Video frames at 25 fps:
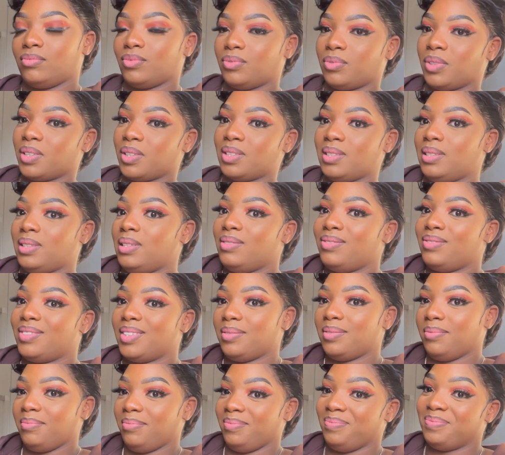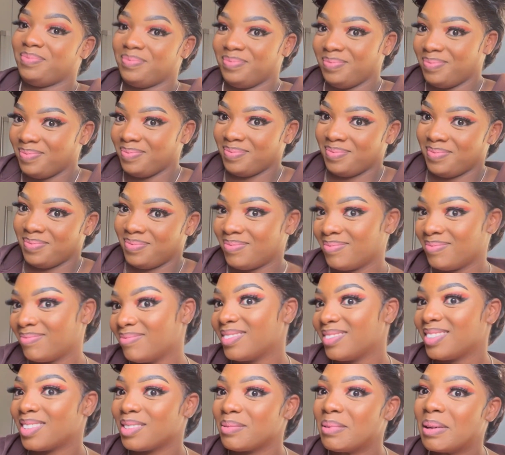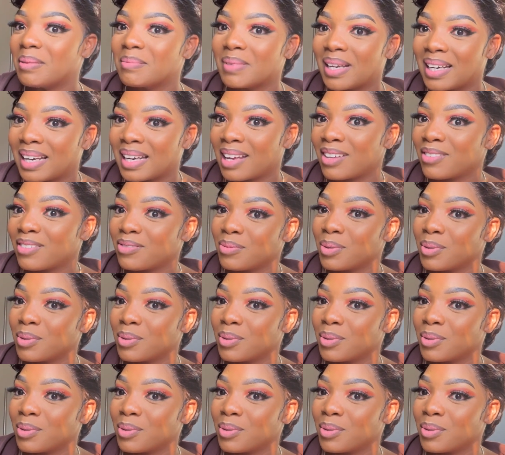watch TV to make my life